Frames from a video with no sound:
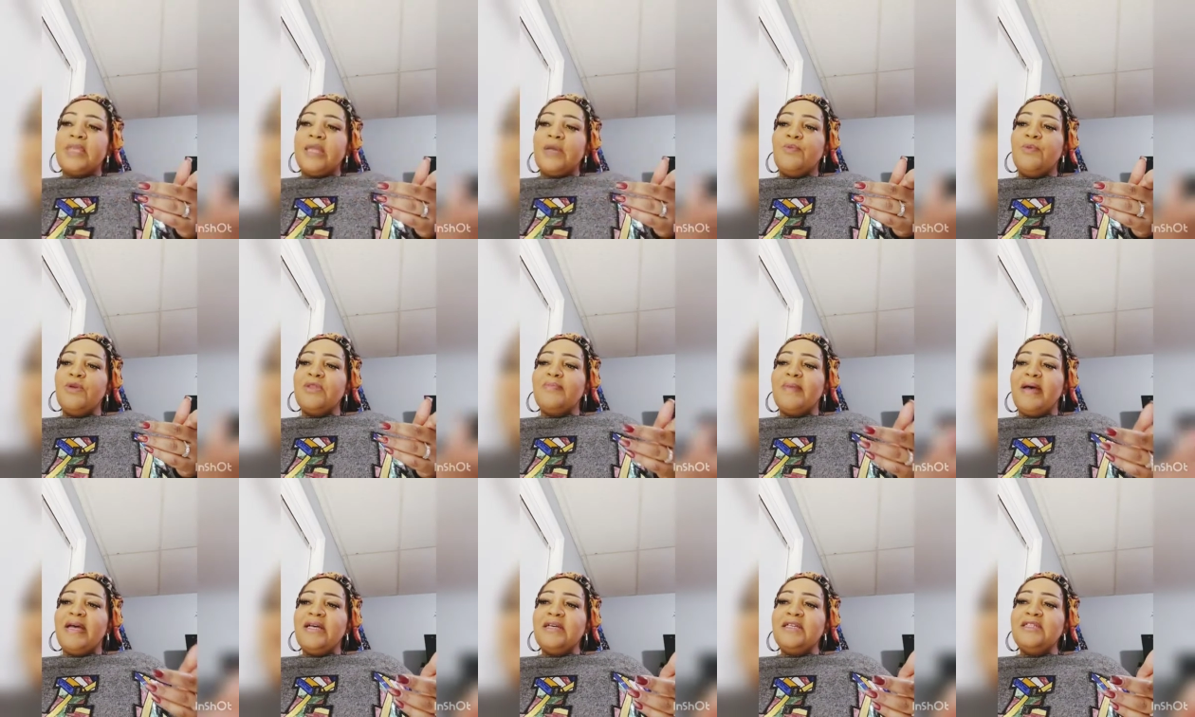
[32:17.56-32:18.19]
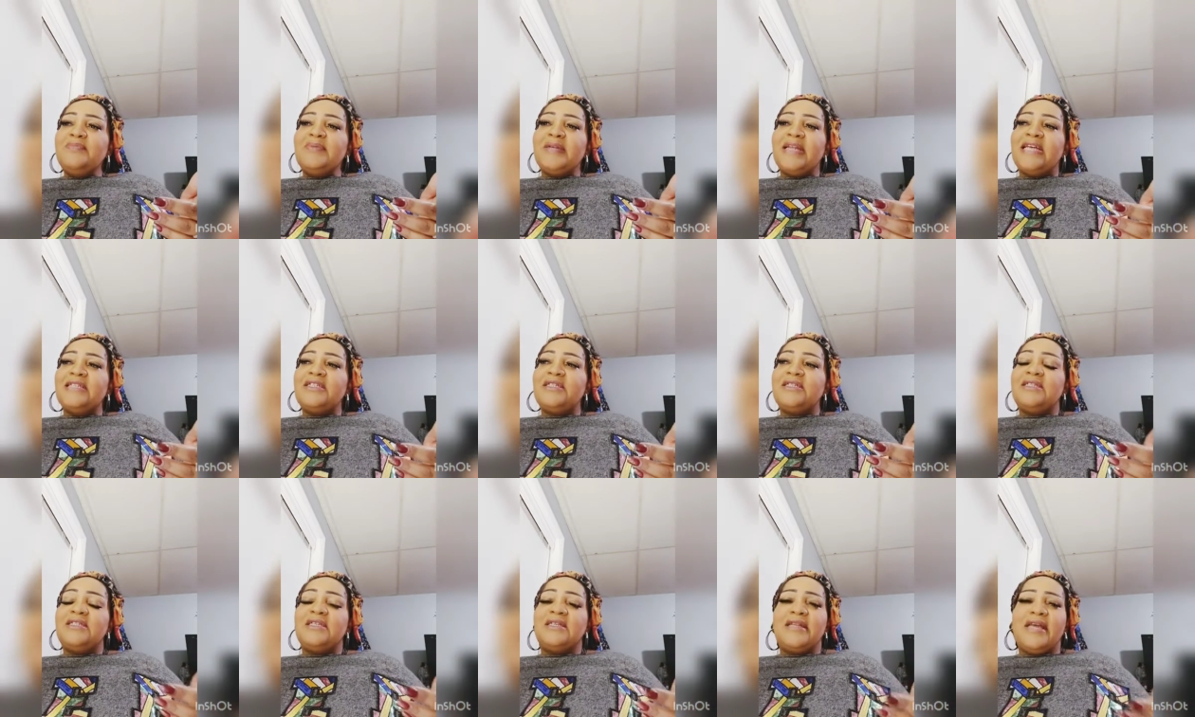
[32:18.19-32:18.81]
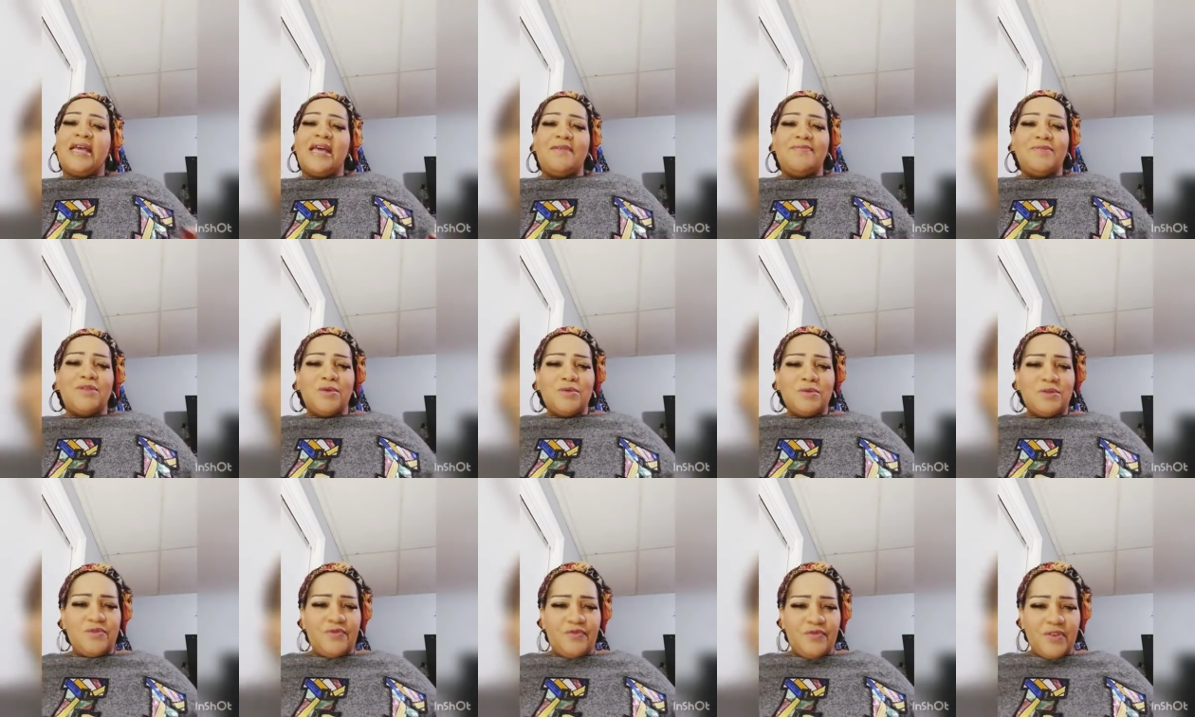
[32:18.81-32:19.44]
with my husband, I just didn't have
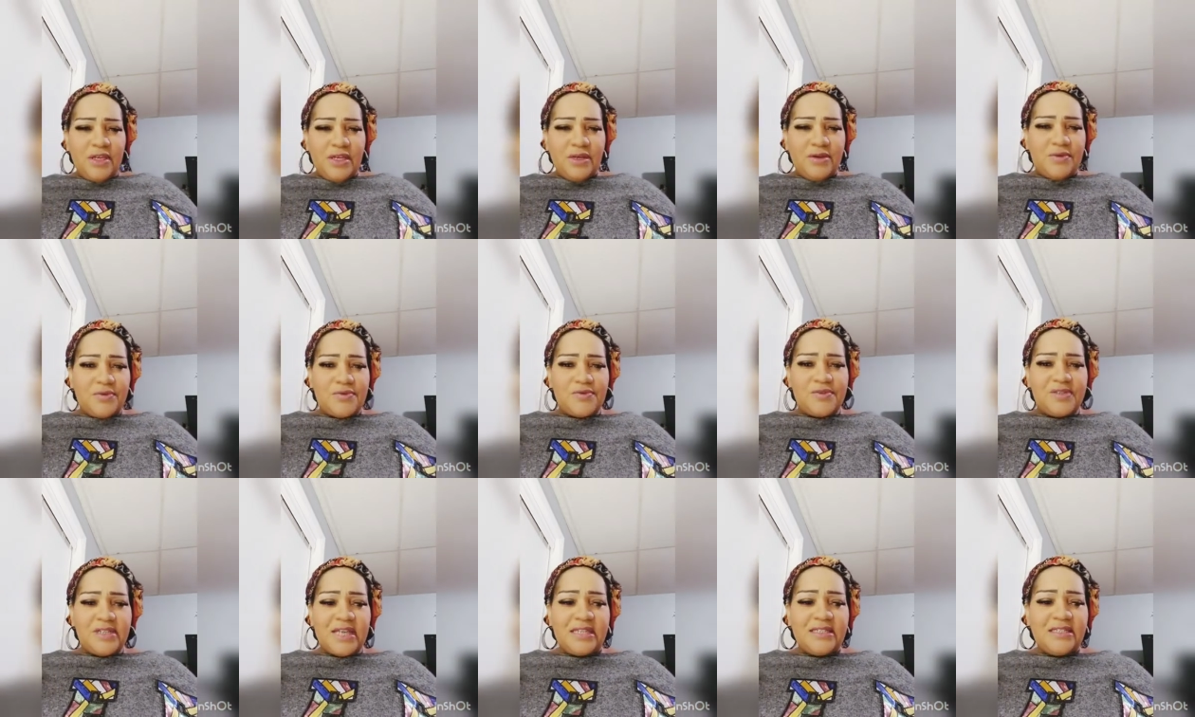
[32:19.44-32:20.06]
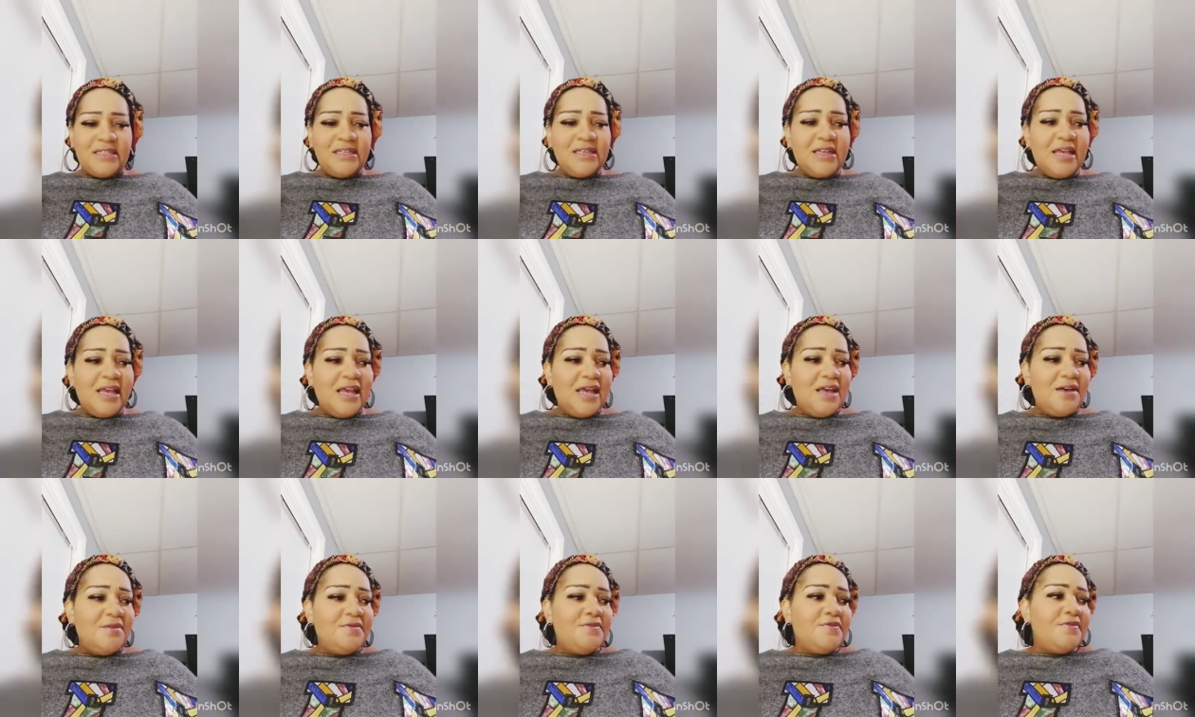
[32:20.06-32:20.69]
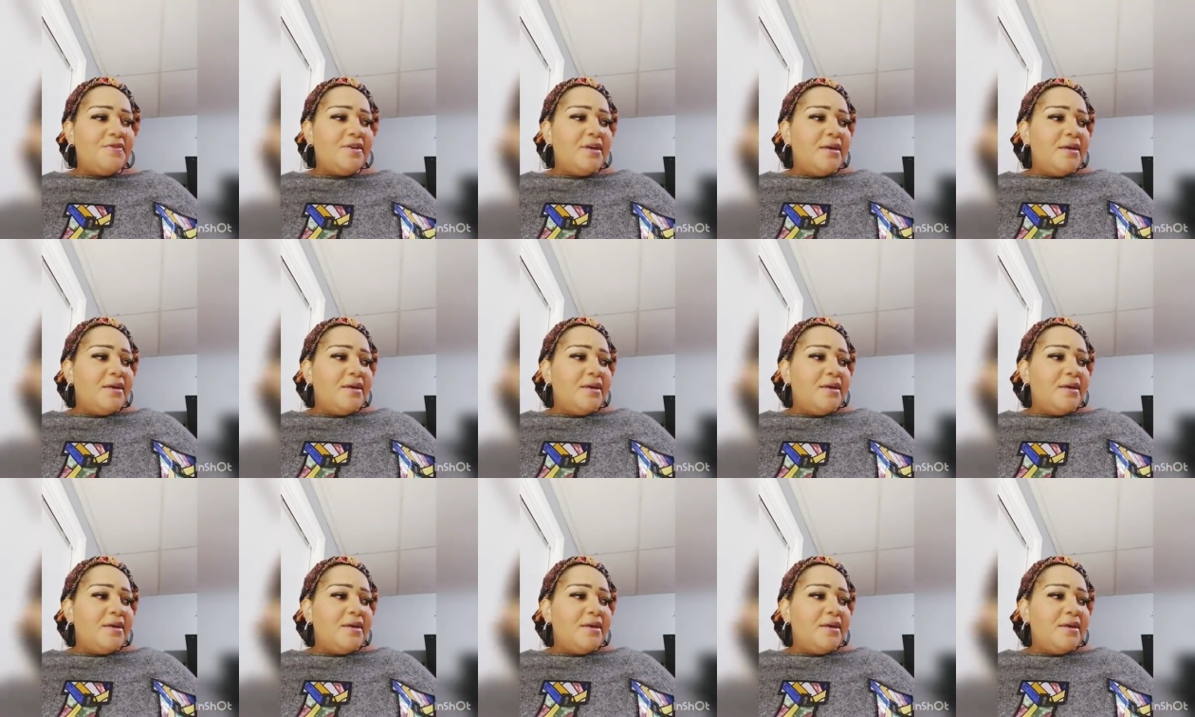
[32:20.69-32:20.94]
those fears. I didn't have,